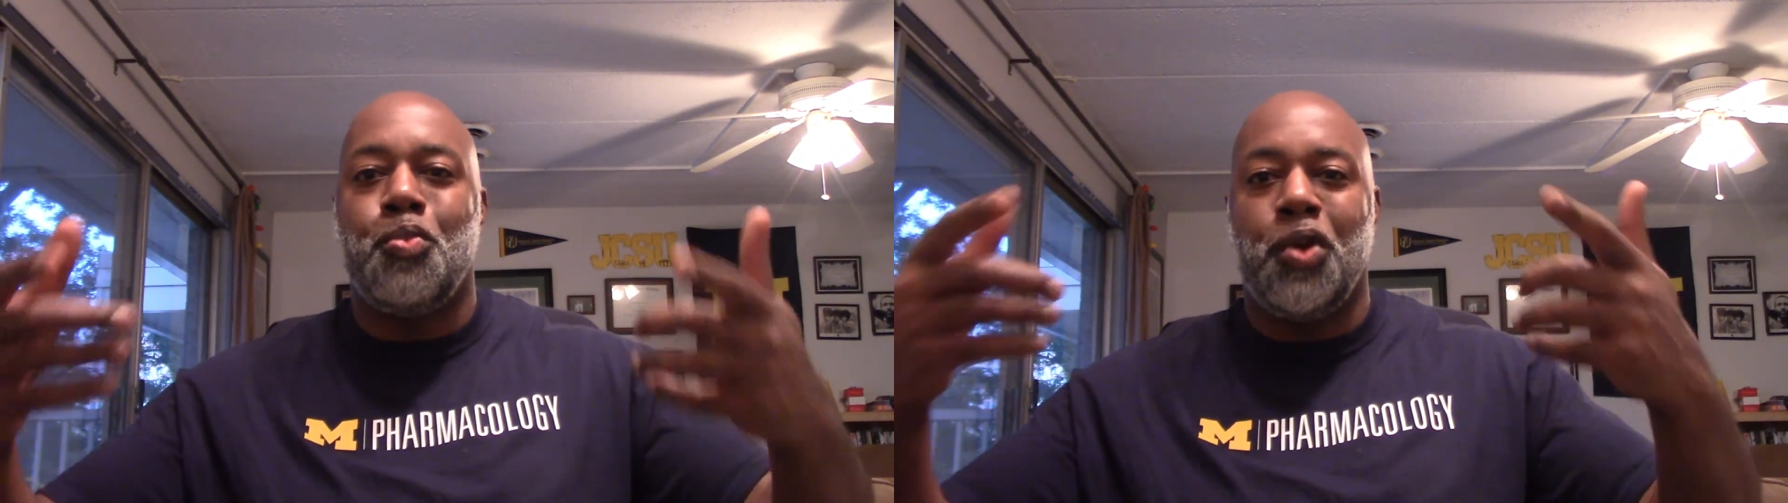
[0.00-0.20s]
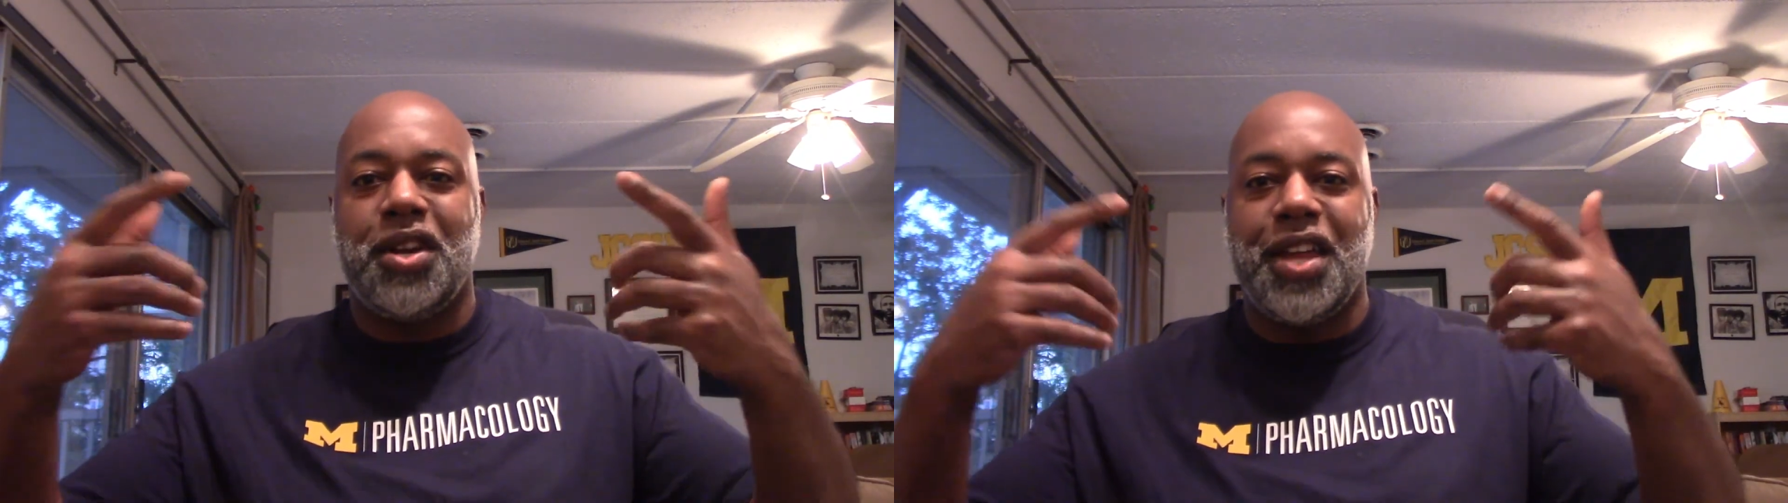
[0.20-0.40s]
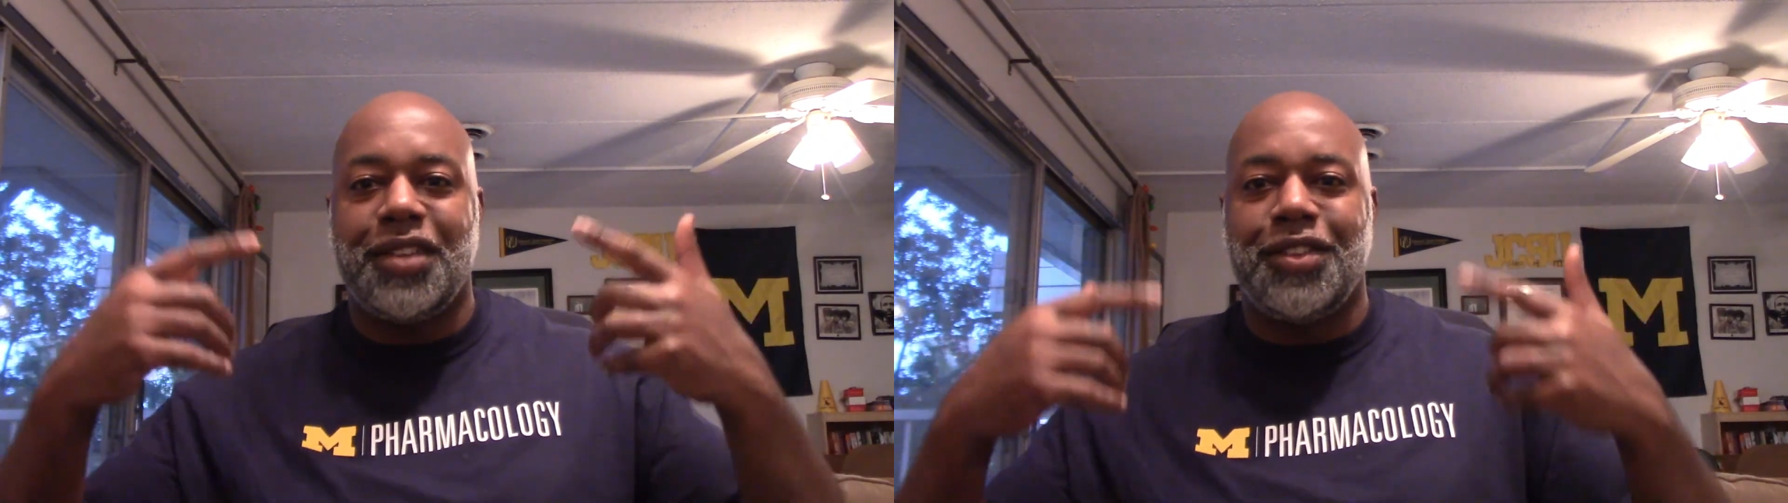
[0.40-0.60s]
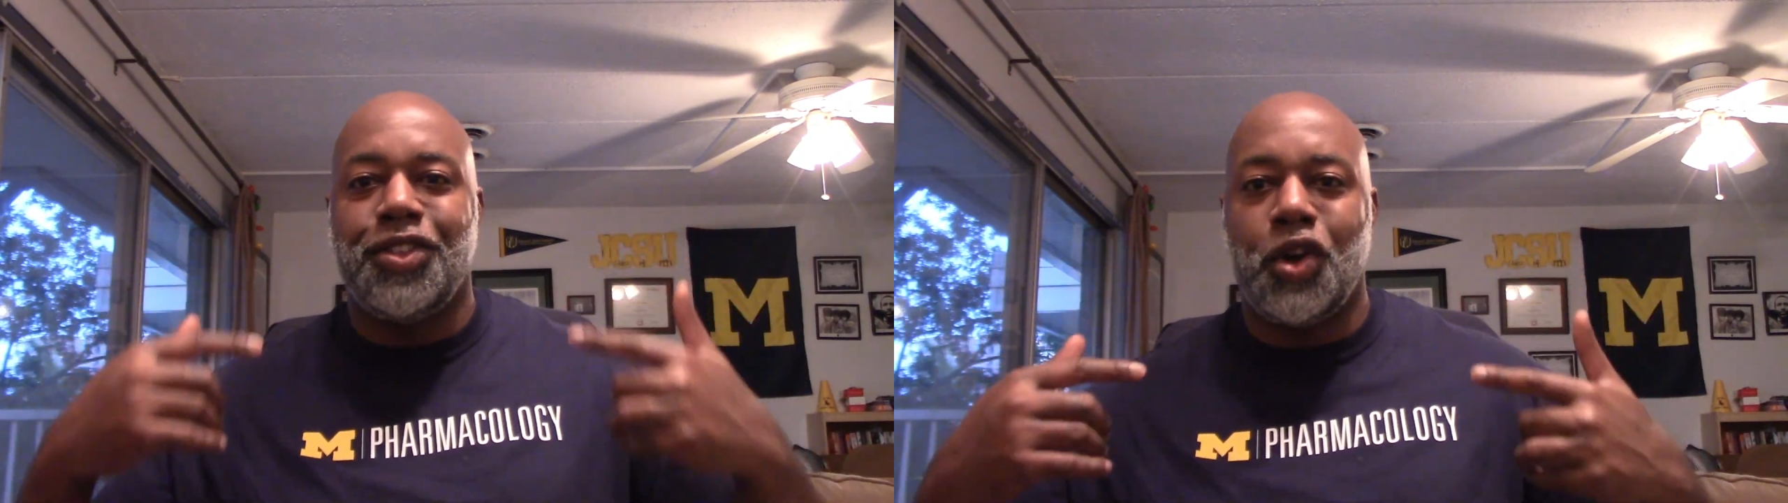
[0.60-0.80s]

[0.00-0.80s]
predict the